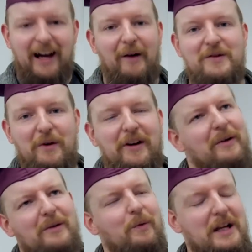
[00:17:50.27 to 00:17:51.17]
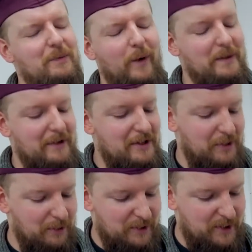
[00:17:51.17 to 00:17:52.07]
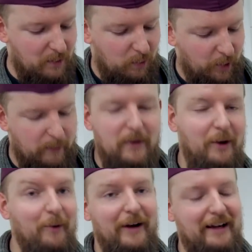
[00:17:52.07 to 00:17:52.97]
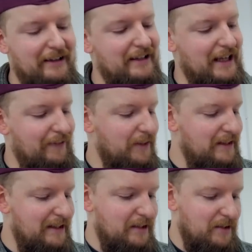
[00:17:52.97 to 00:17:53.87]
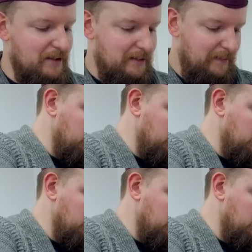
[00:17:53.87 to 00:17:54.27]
I was wondering, why is my shoulders so warm? Oh, right, because I have all these t-shirts.